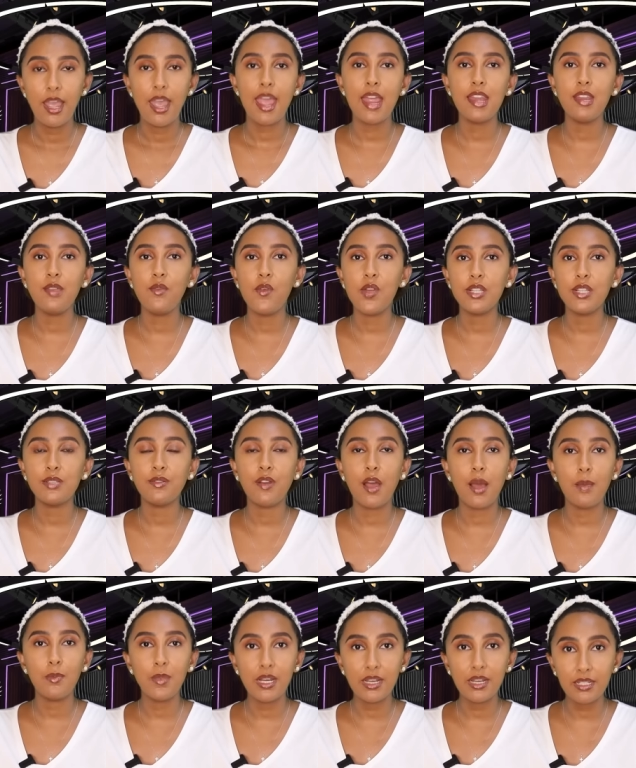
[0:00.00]
Anyways,
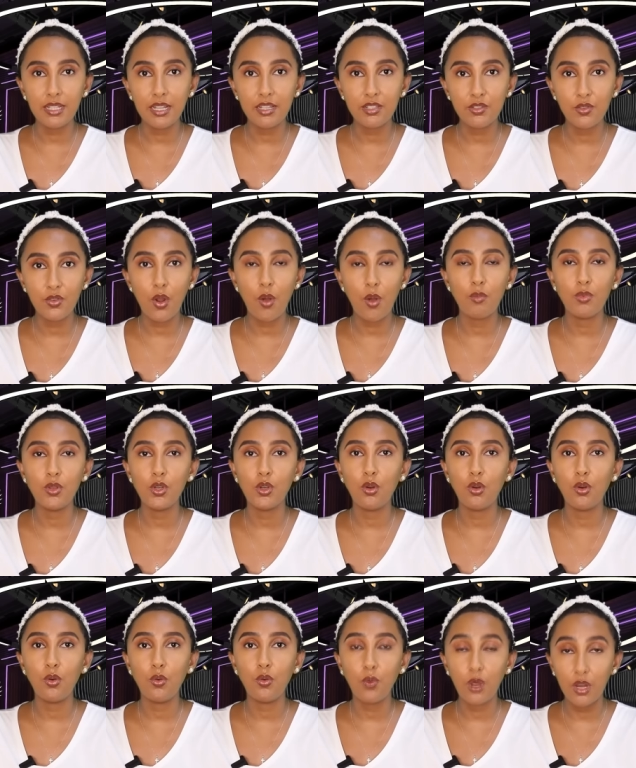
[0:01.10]
fam, let us know down
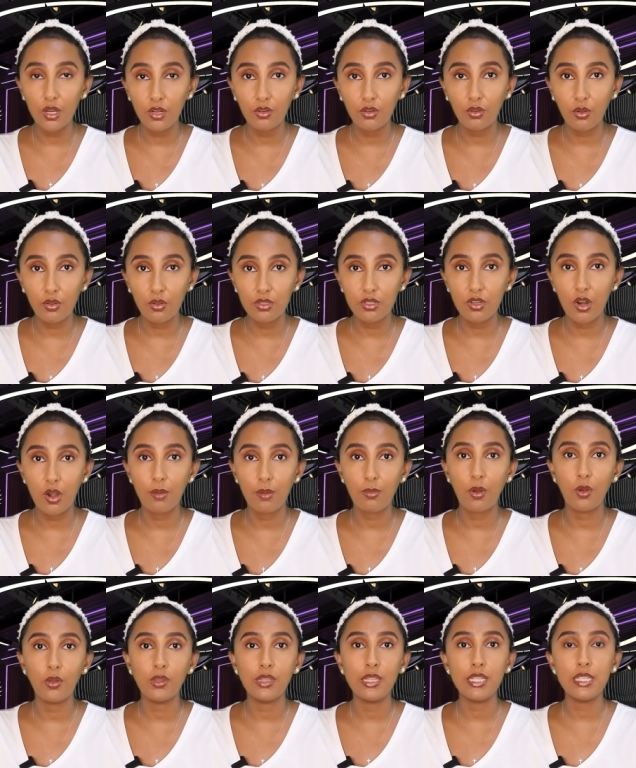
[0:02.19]
below what your thoughts are
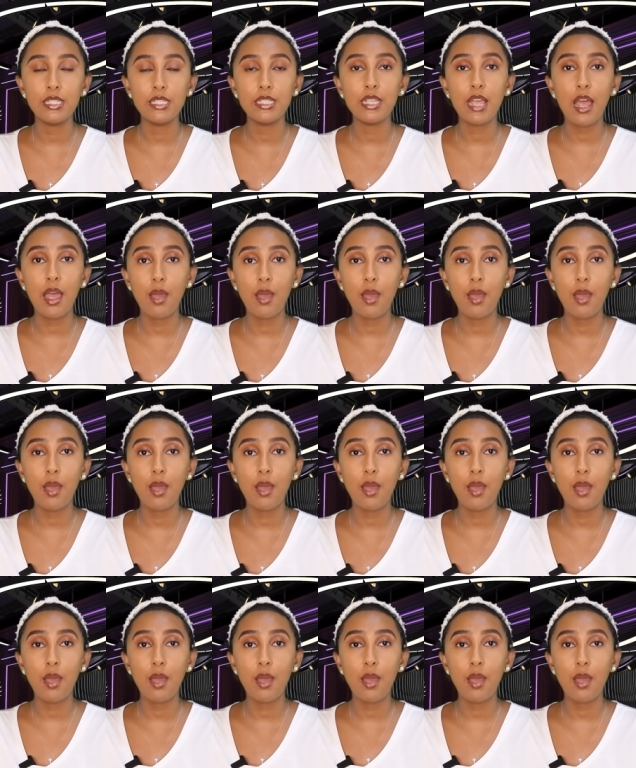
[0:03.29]
about this.